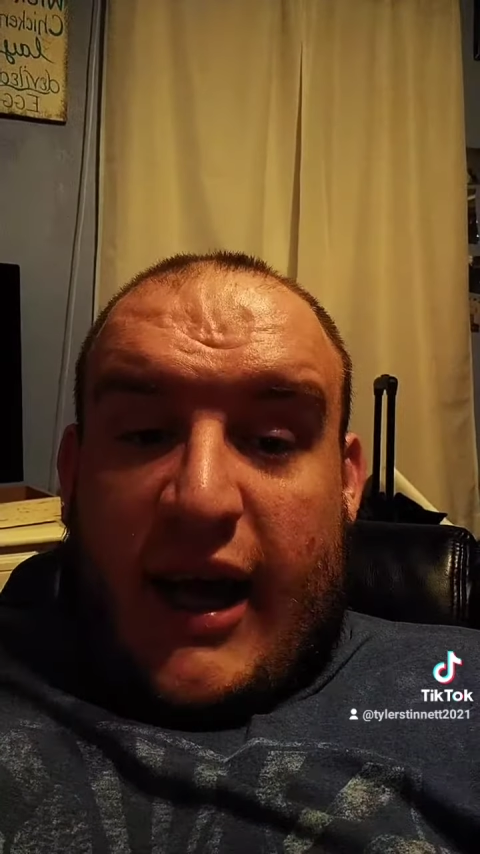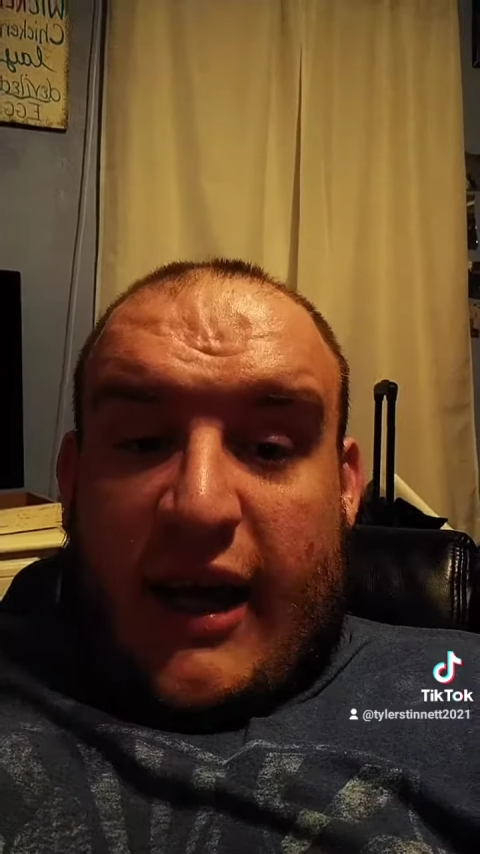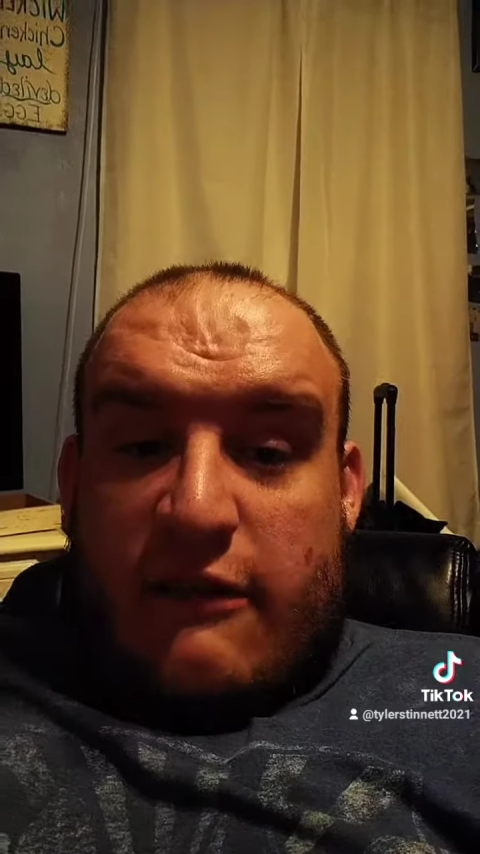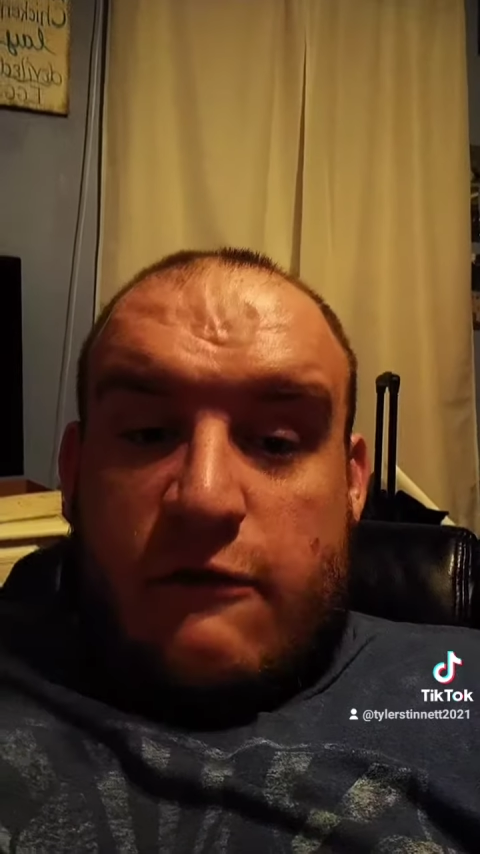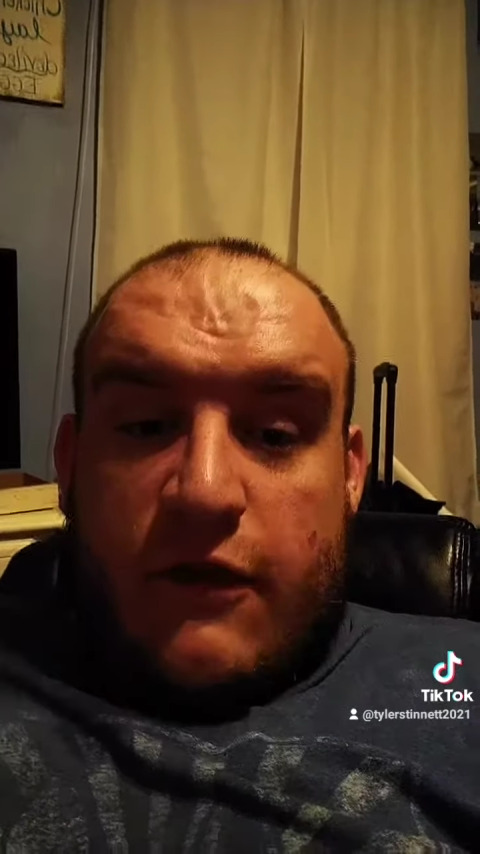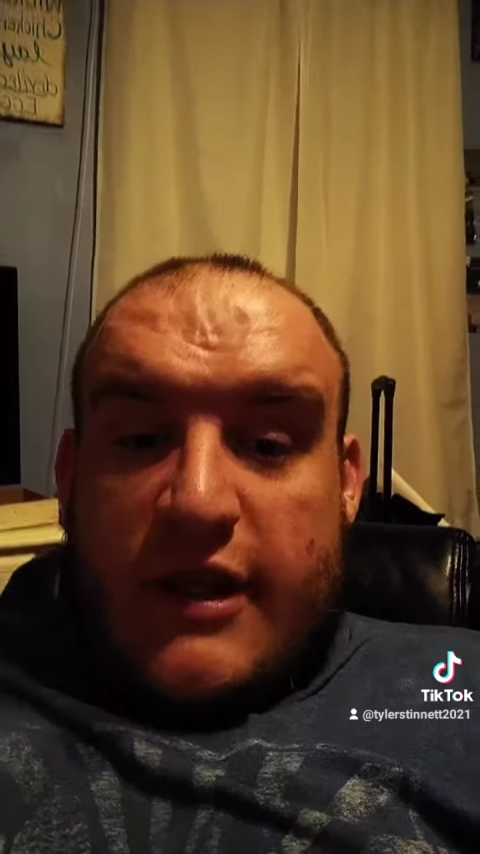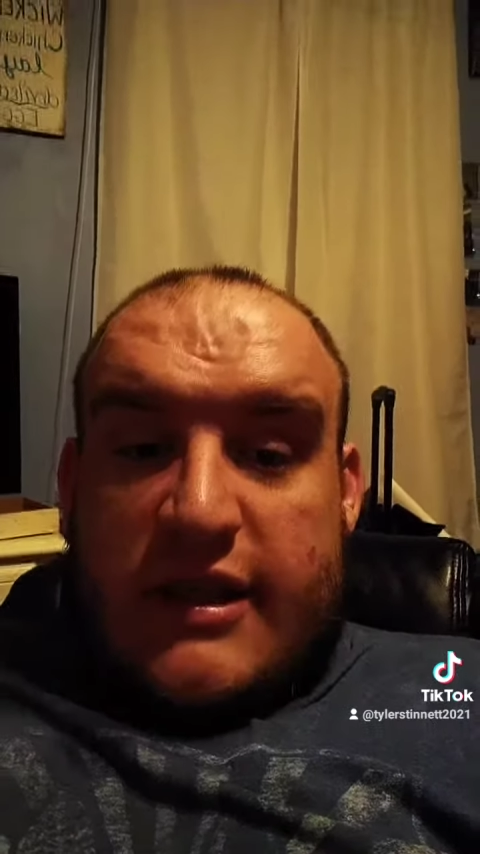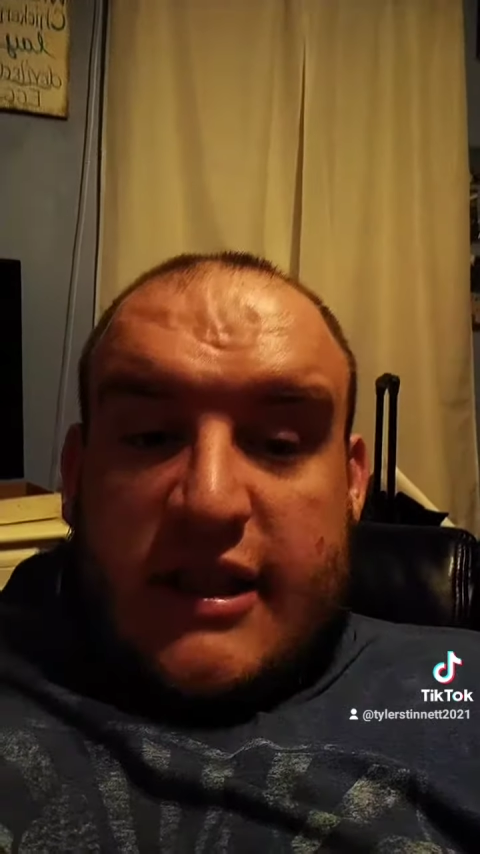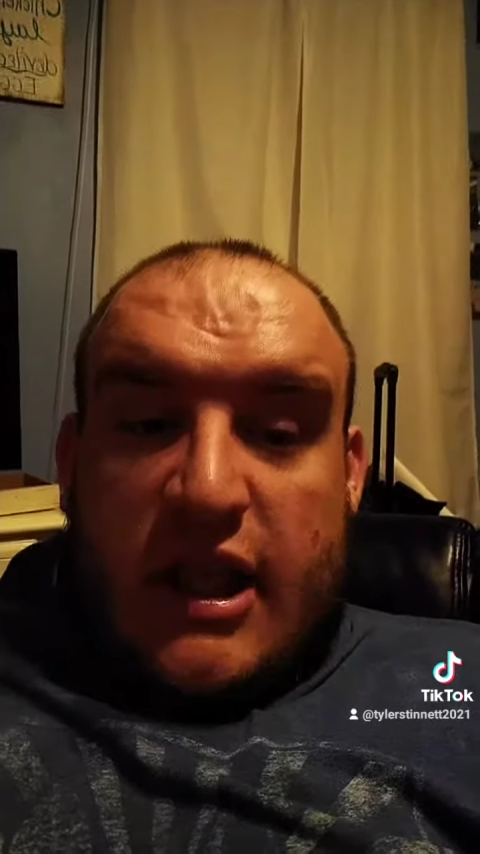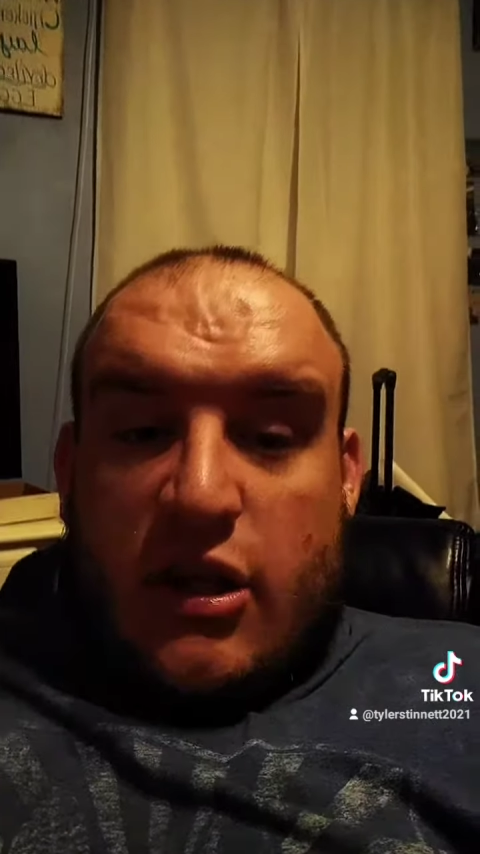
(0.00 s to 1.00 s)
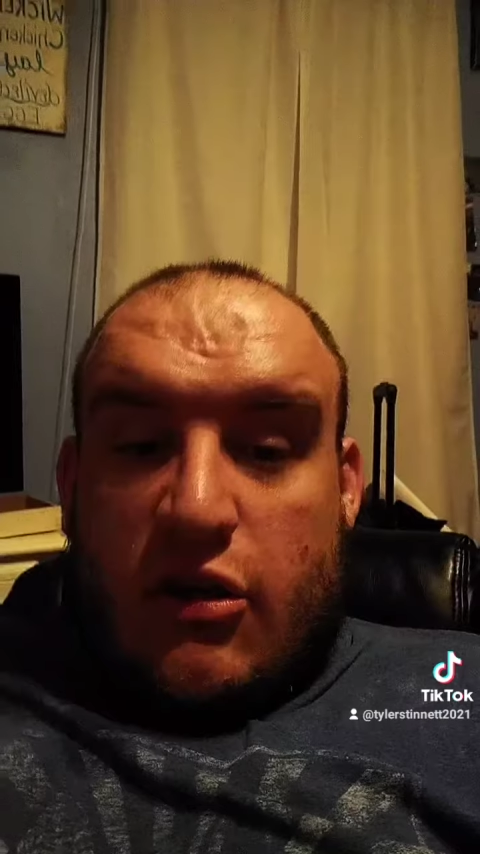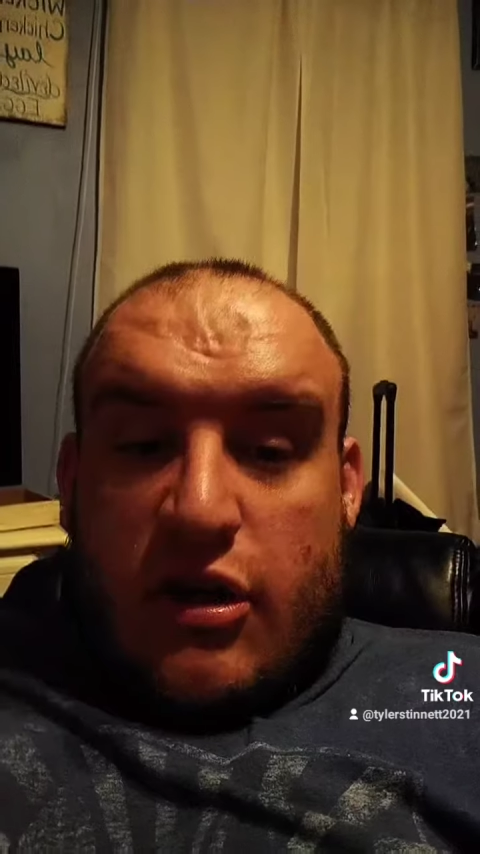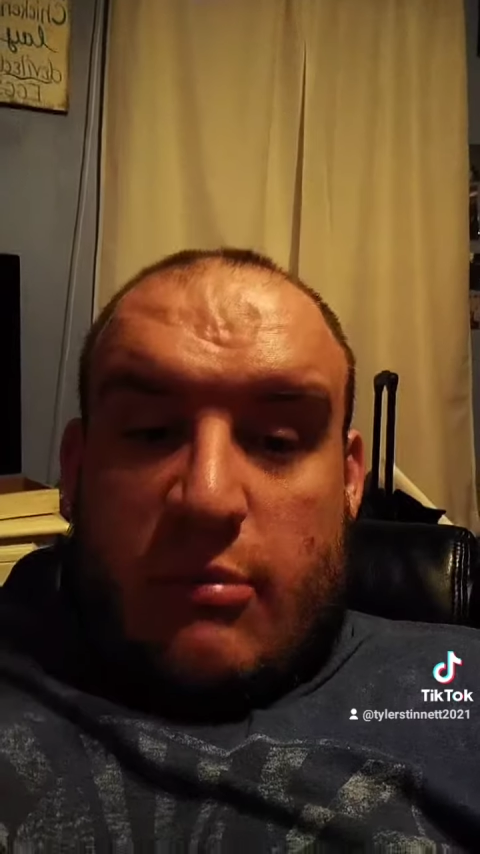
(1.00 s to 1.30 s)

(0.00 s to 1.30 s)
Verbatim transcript: Every single